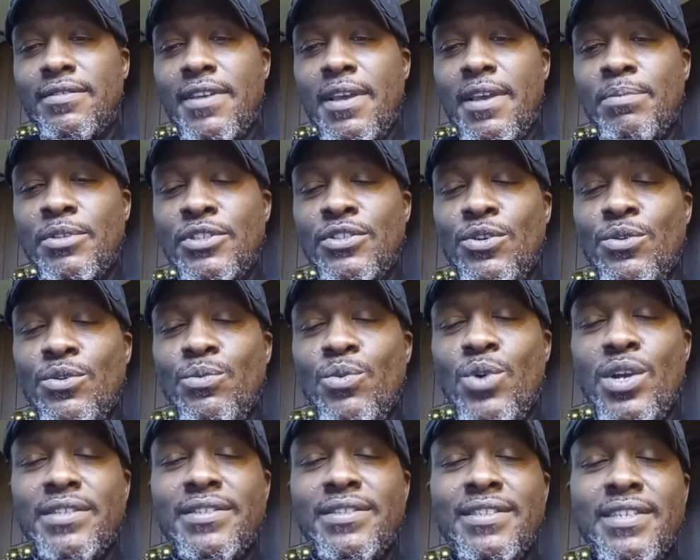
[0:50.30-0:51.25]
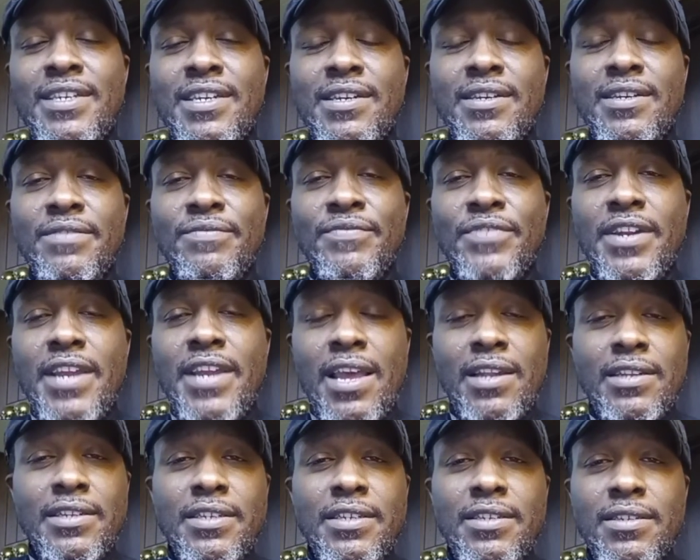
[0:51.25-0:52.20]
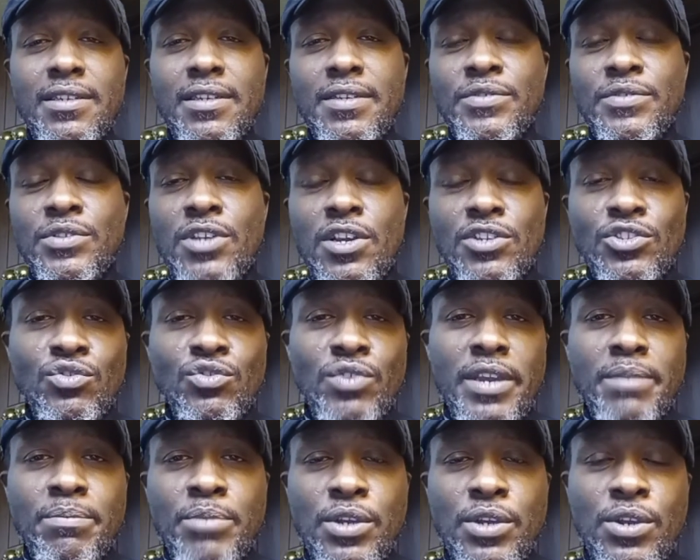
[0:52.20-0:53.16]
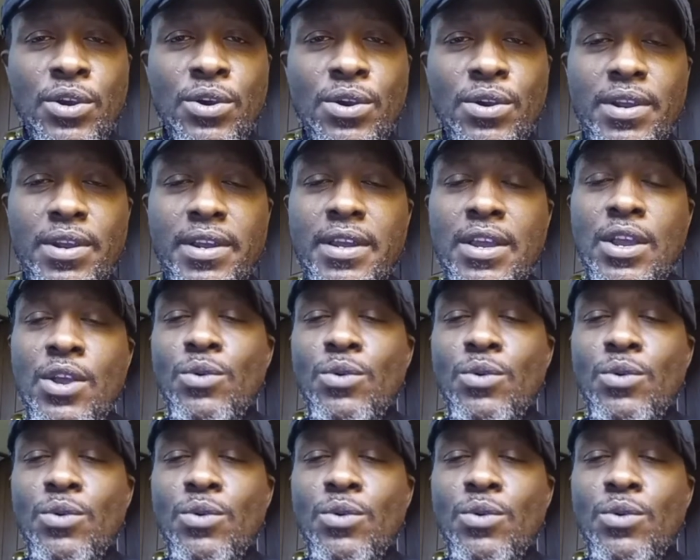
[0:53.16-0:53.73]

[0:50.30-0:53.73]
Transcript: Episode 110 finale of Star Trek Picard,